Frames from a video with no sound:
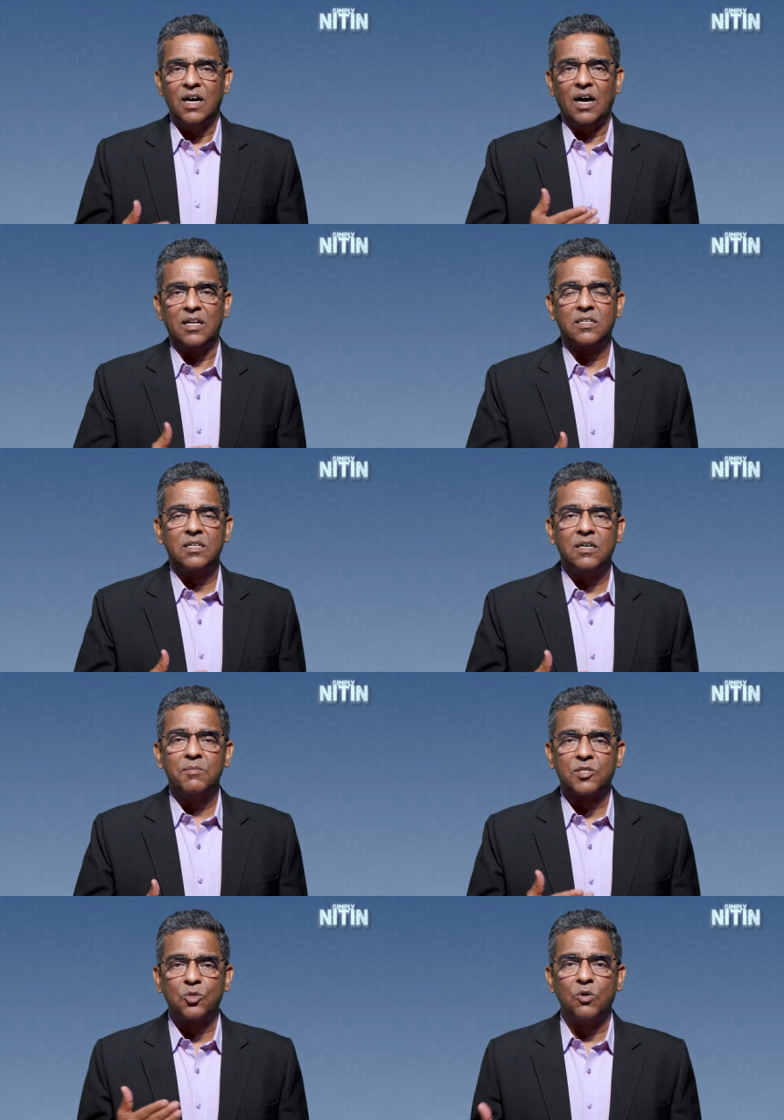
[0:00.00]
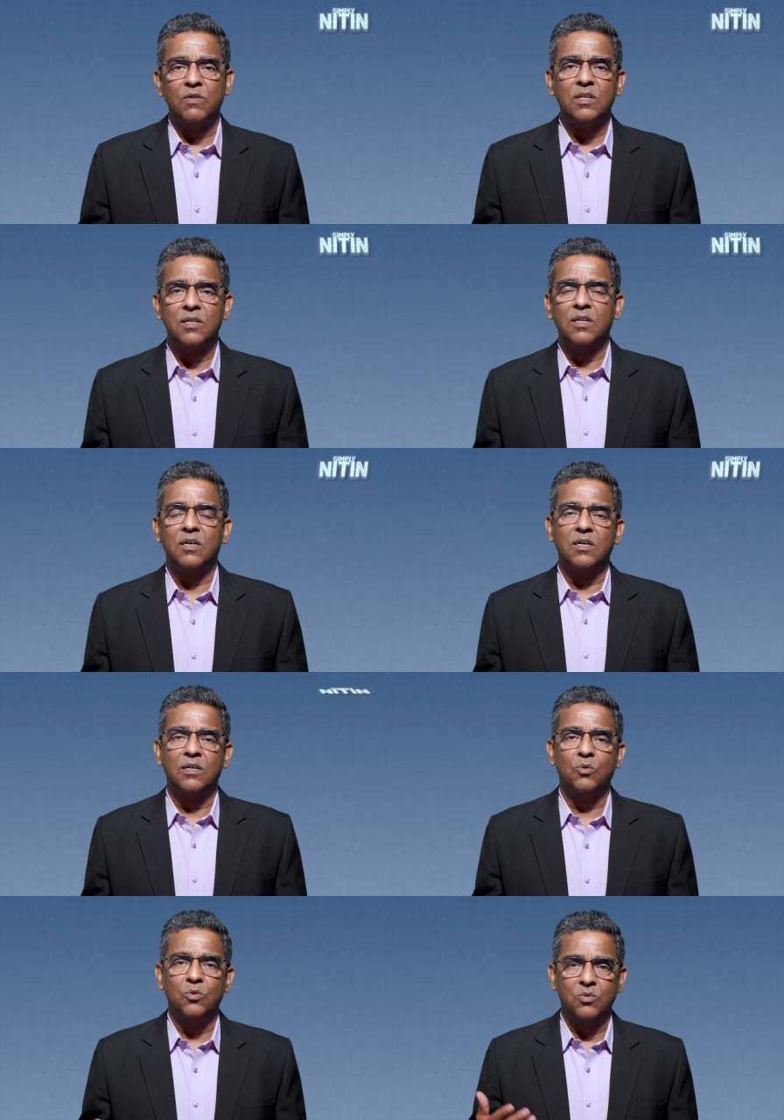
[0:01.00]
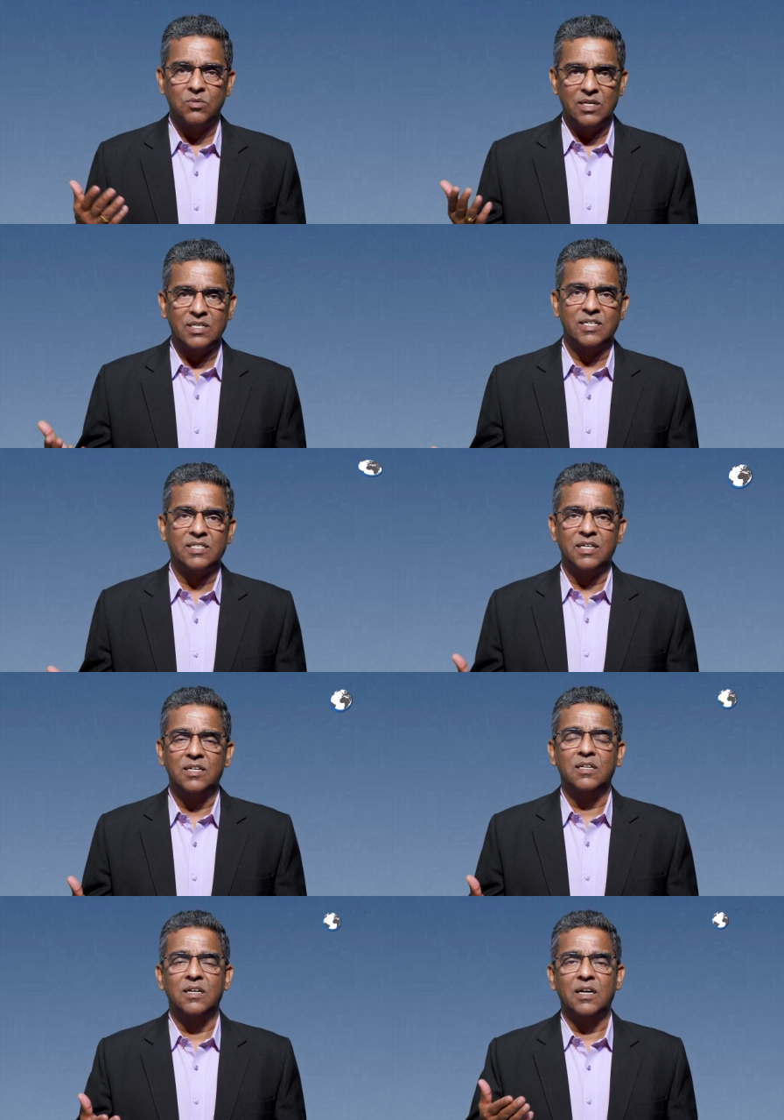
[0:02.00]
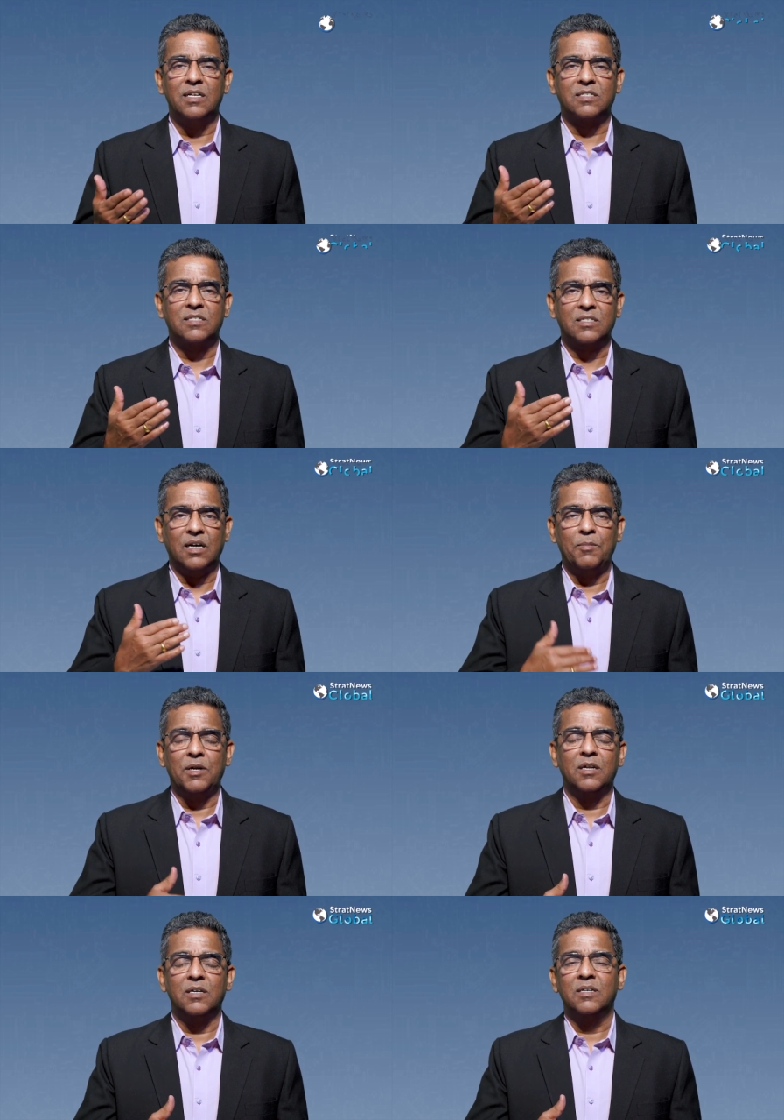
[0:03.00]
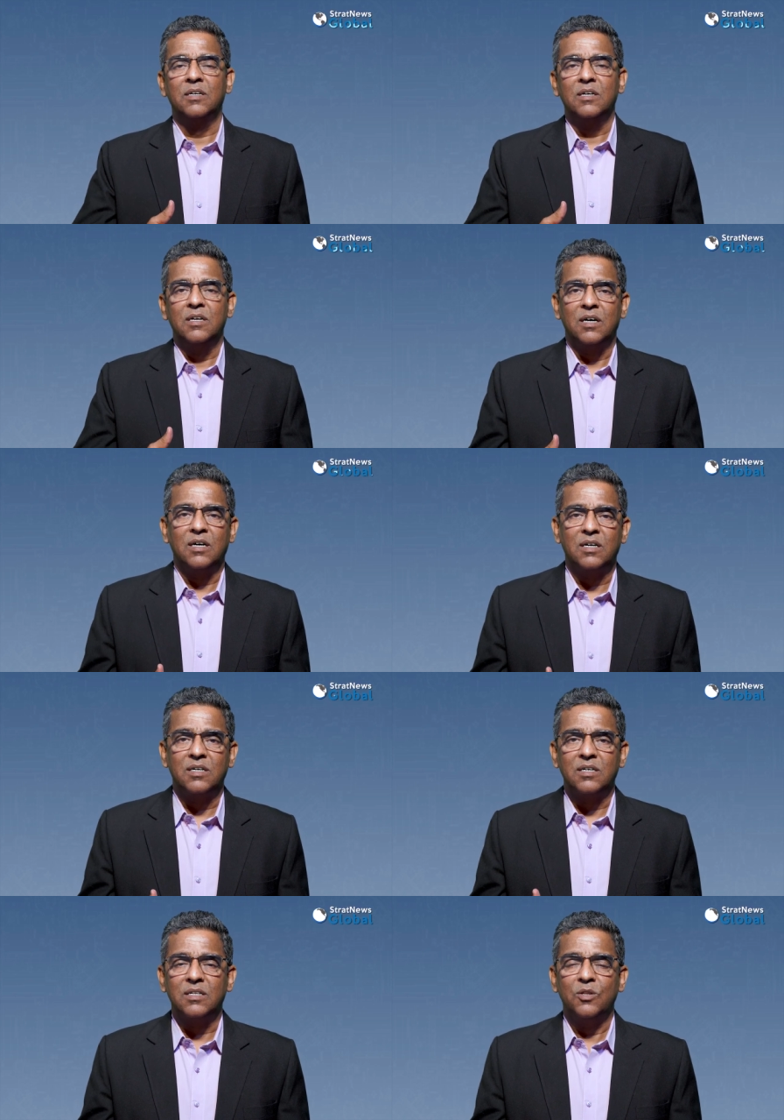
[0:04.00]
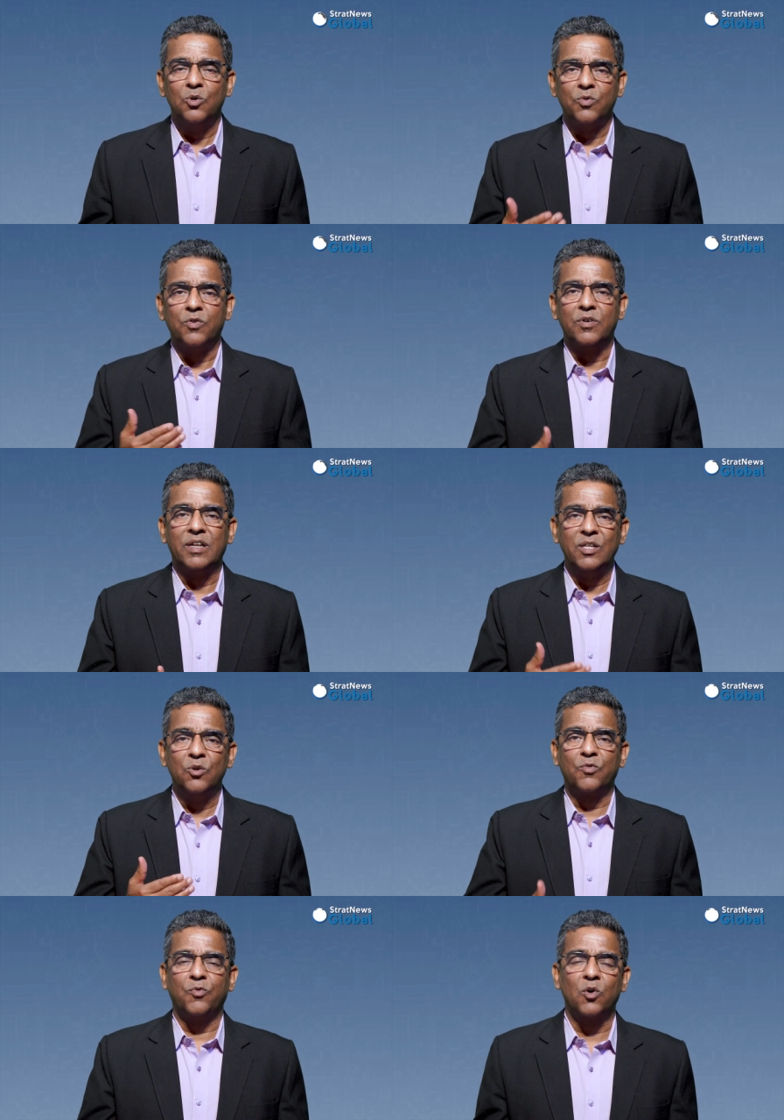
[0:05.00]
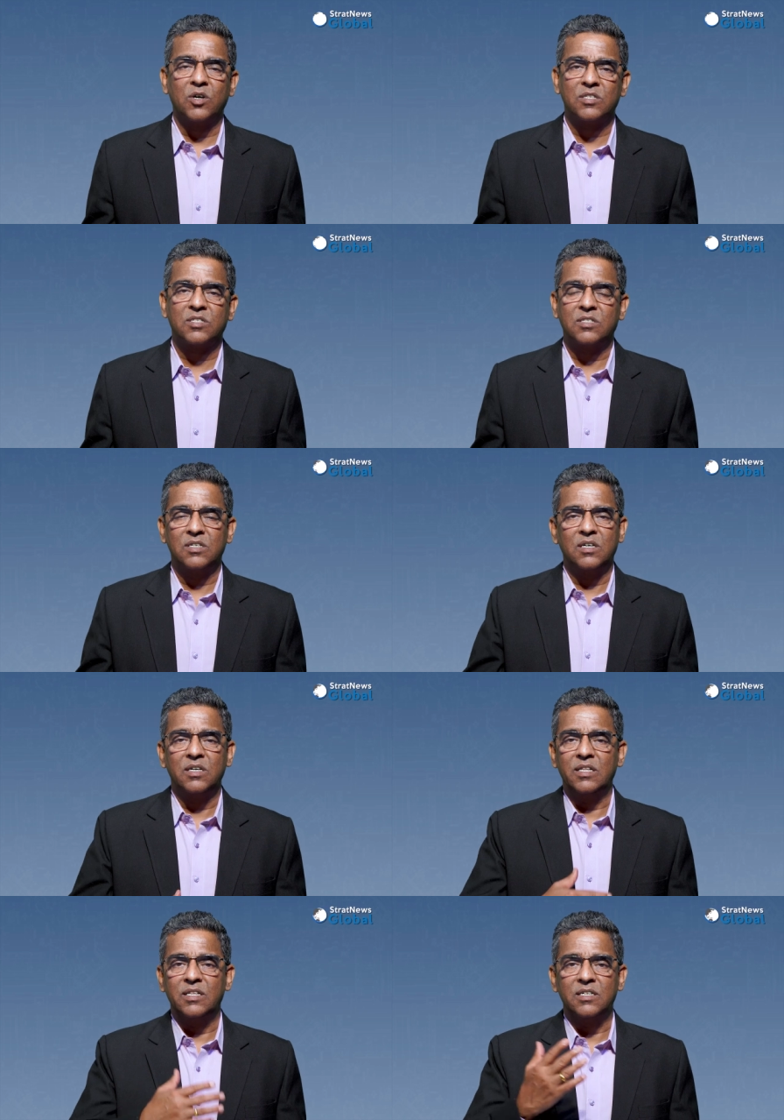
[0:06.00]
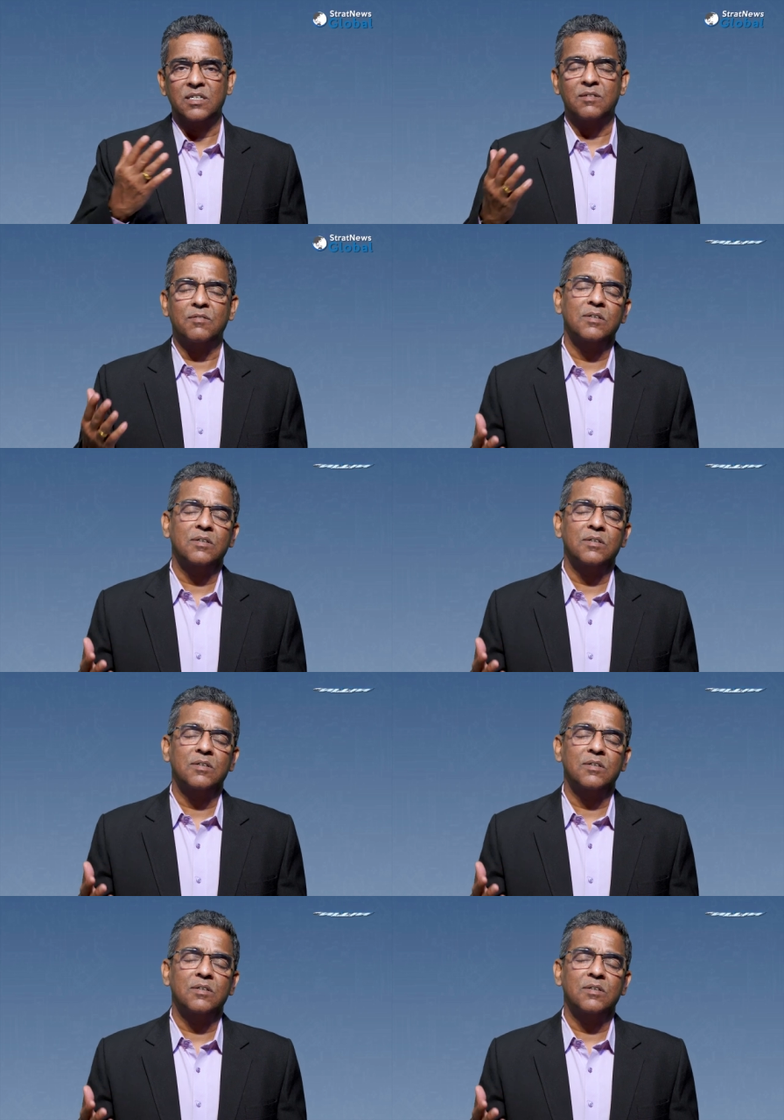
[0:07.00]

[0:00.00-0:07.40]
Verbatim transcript: And uh, Mr. Doval, uh, who, as I said, has come under uh, a new, renewed focus uh, in the